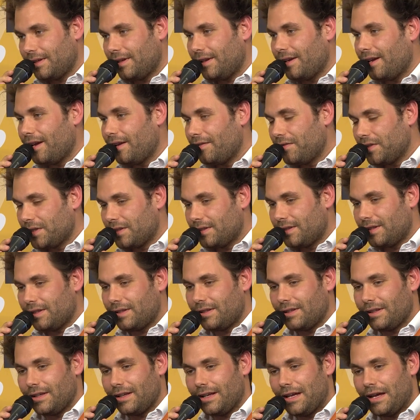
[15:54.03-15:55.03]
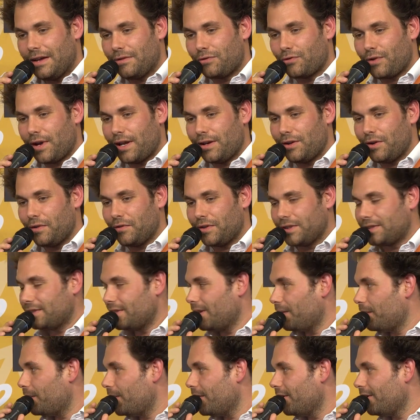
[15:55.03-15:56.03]
I visited a friend over
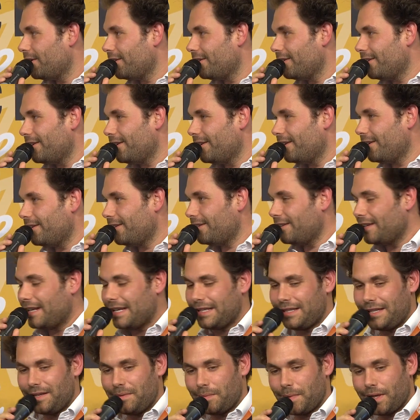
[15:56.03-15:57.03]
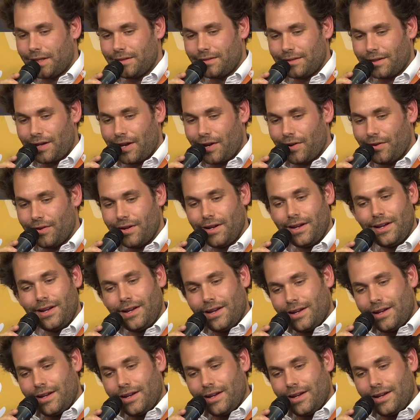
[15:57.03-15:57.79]
summer 18 months ago.